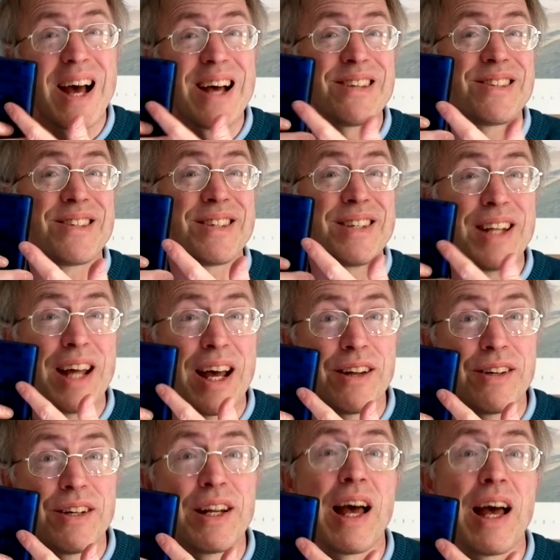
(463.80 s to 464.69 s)
as
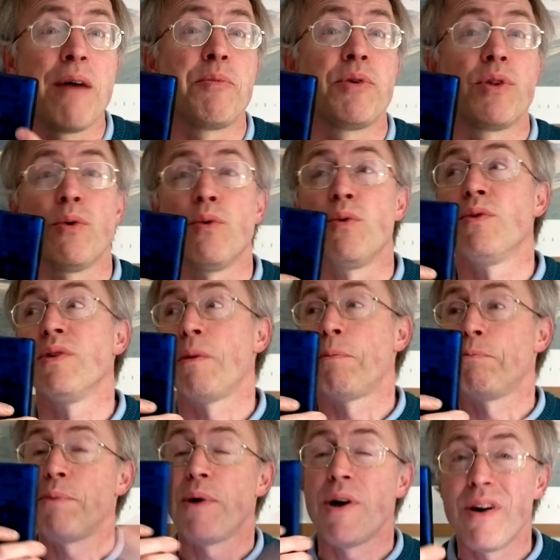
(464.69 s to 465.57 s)
standard, and with all the
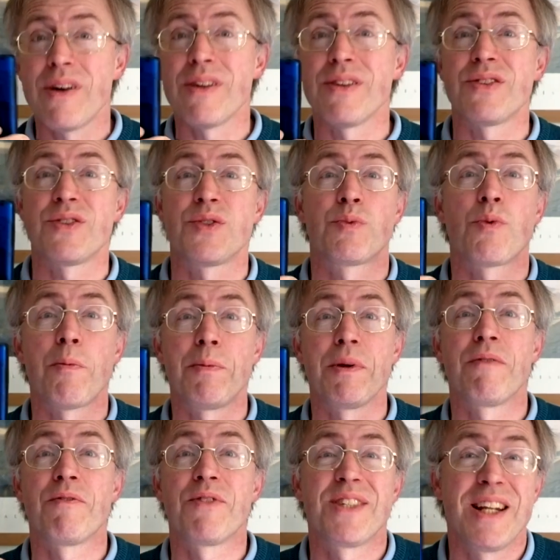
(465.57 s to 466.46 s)
parts
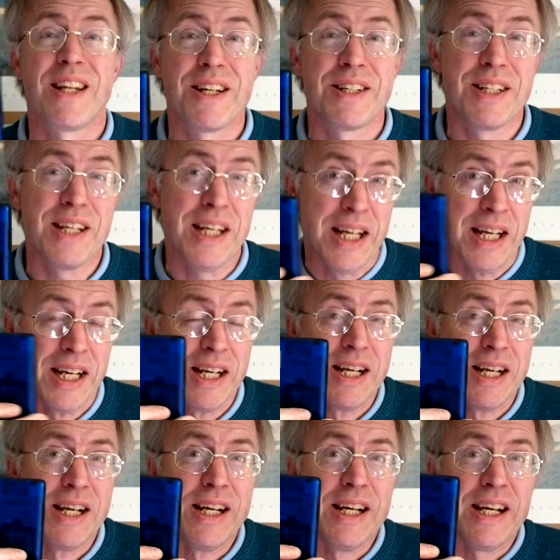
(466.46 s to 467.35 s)
swapping facility,
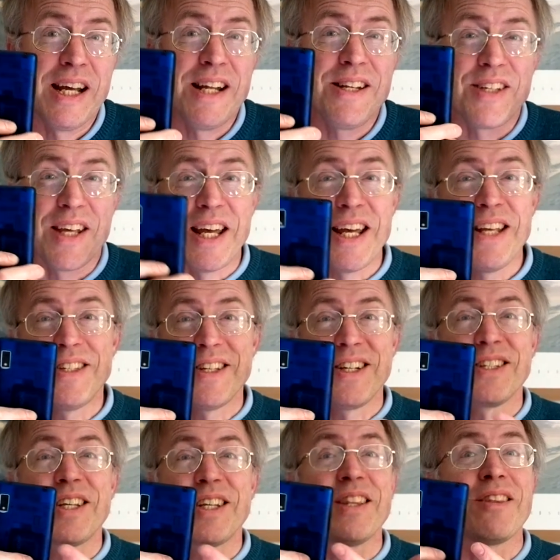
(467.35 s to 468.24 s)
it's easy to
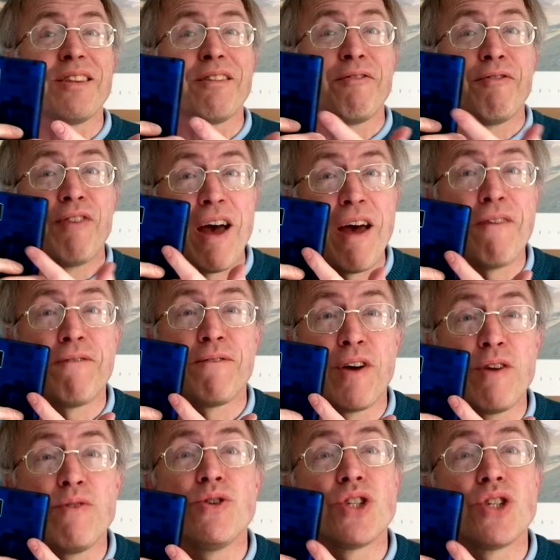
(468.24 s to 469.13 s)
see that the
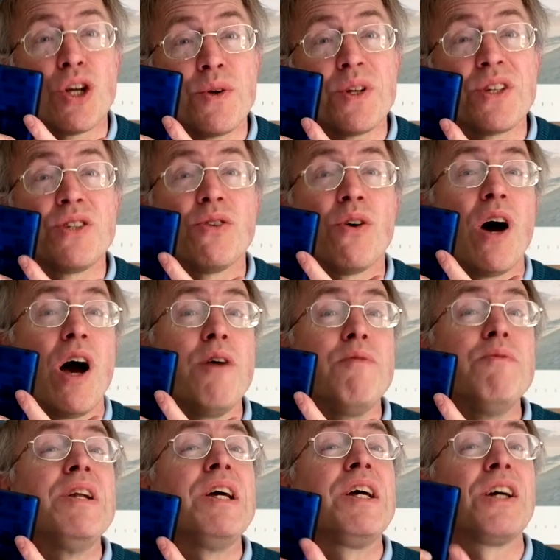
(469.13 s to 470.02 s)
Fairphone 2 is not
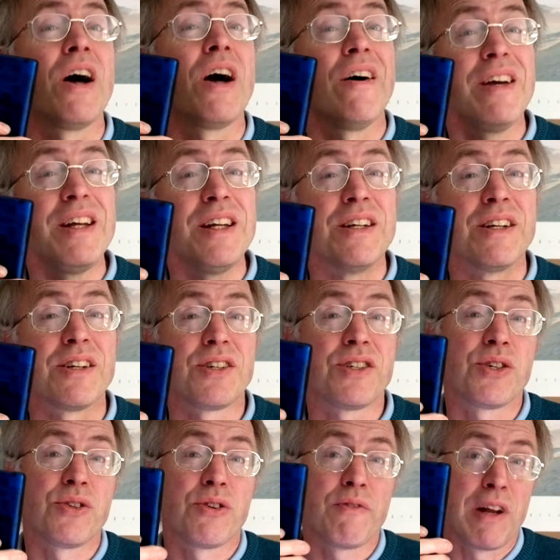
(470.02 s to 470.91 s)
only kind
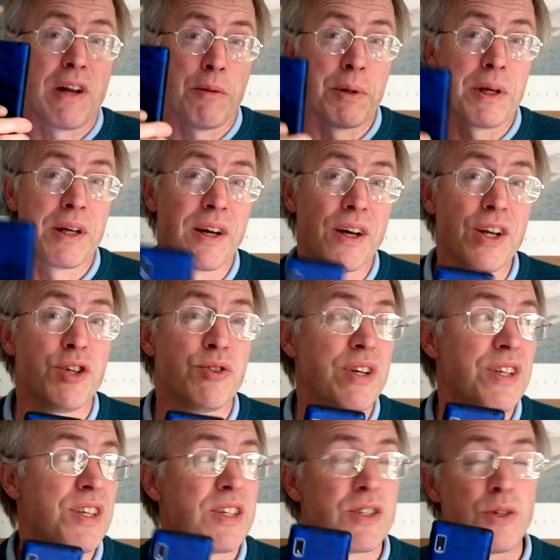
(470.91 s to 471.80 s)
to developing
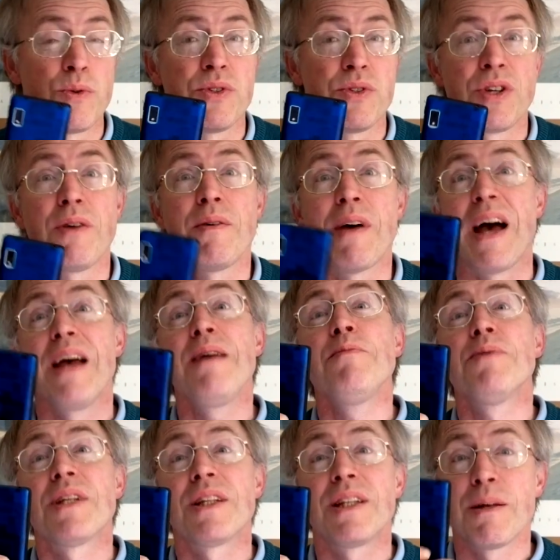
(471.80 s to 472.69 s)
countries, it's also
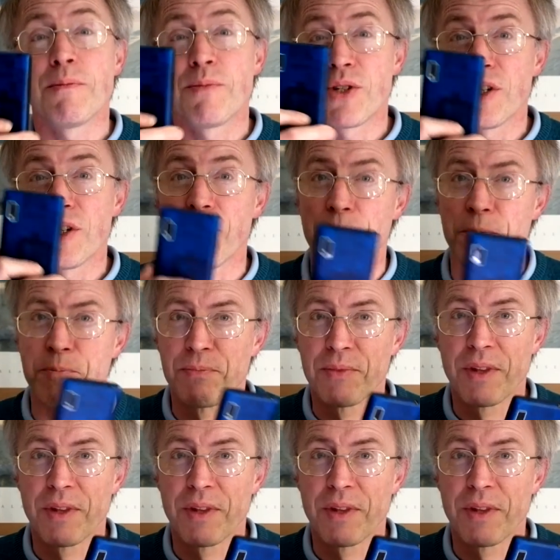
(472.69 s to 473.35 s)
aimed at them too.